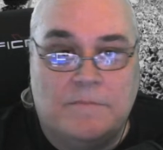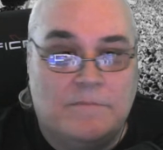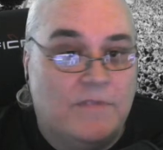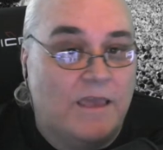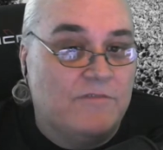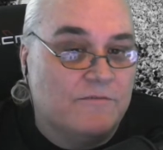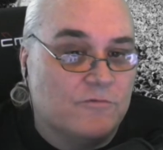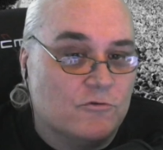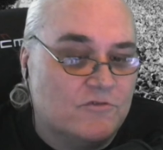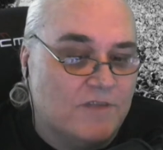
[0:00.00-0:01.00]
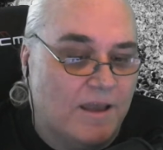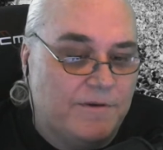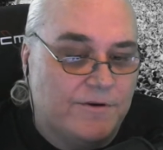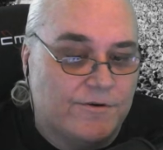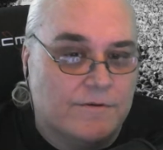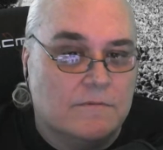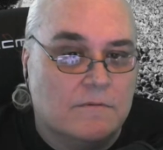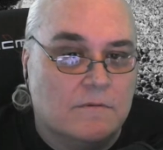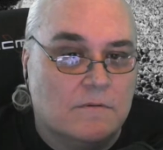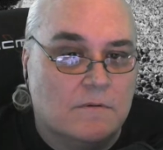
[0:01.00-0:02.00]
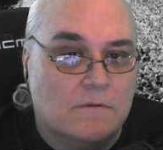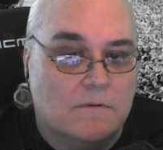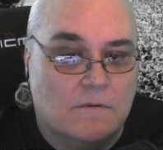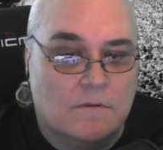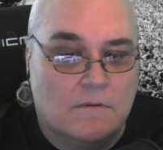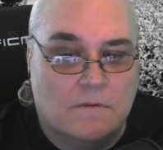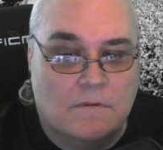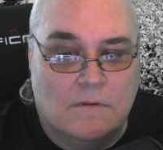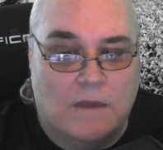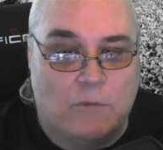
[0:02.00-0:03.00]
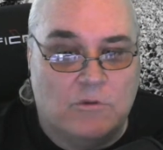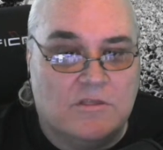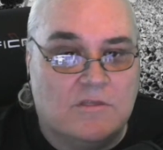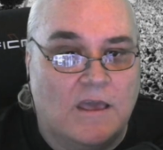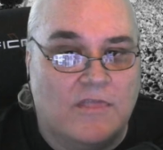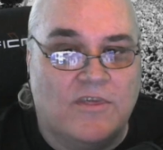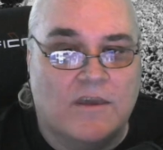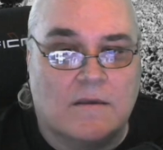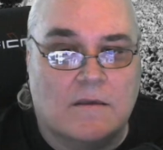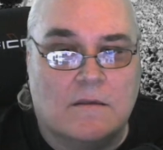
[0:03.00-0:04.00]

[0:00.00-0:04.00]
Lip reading: Definitely a first time here. I think.